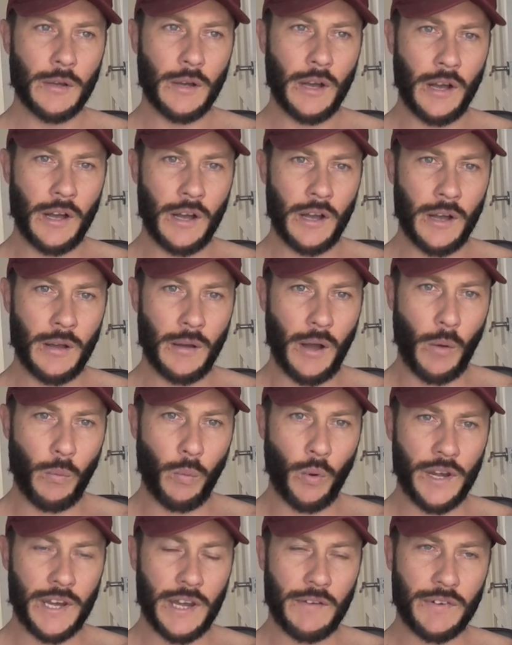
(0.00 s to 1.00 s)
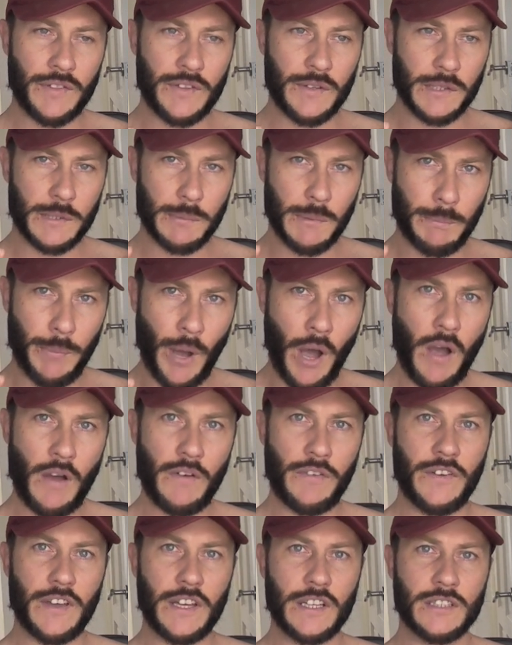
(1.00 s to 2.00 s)
I wanted everything to be
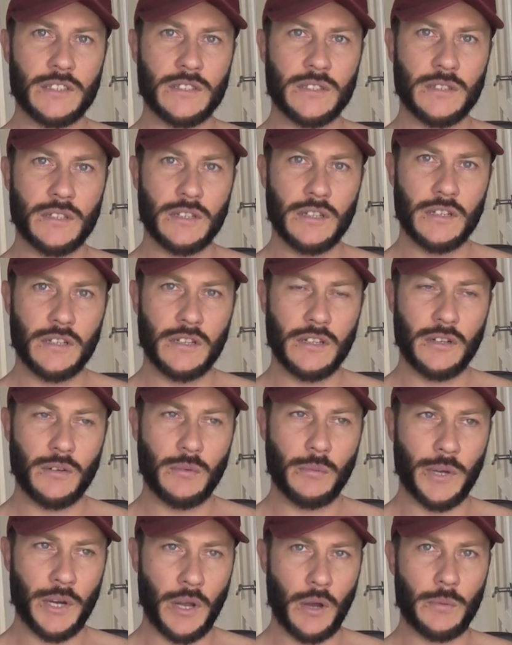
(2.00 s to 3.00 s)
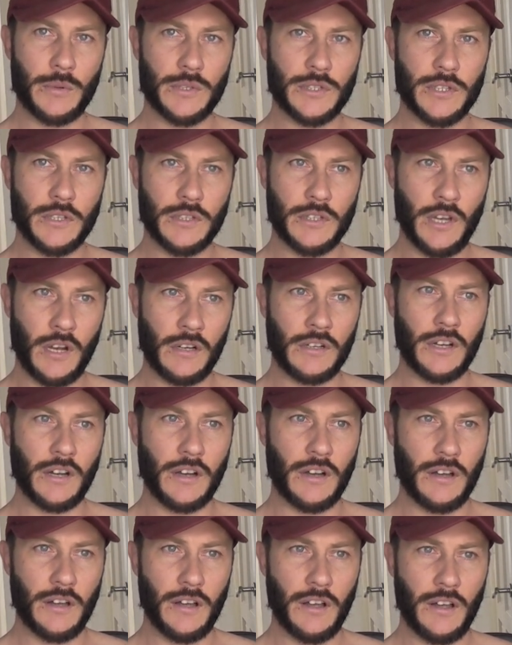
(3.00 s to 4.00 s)
perfect when I was
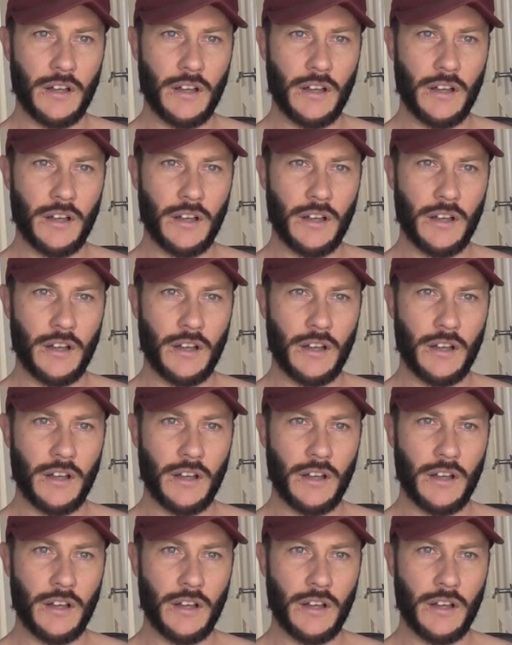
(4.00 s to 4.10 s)
younger.